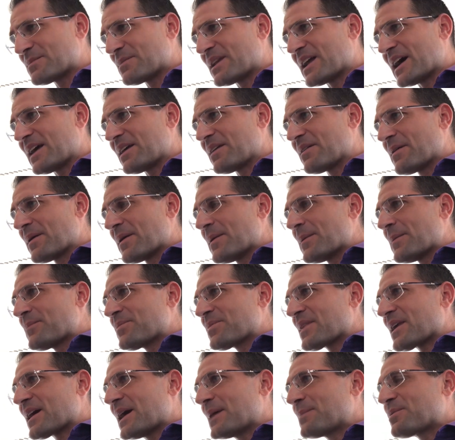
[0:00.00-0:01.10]
But
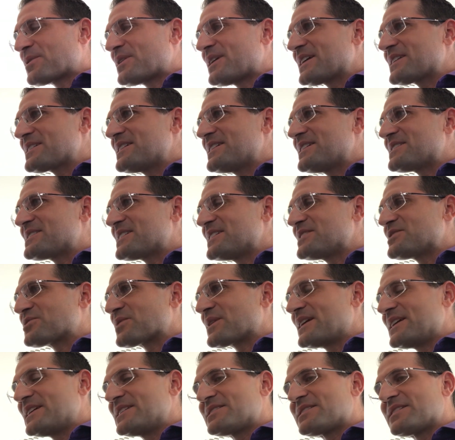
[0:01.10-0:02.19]
I predicted its
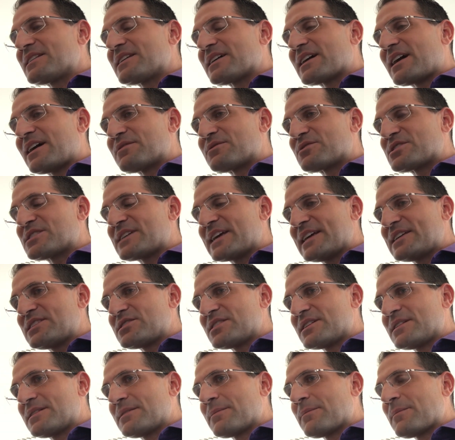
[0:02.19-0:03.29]
entry into the
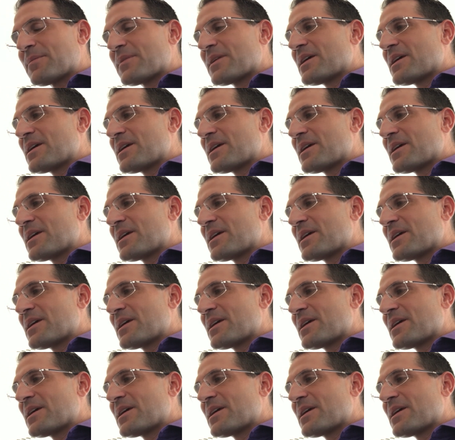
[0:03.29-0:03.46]
conversation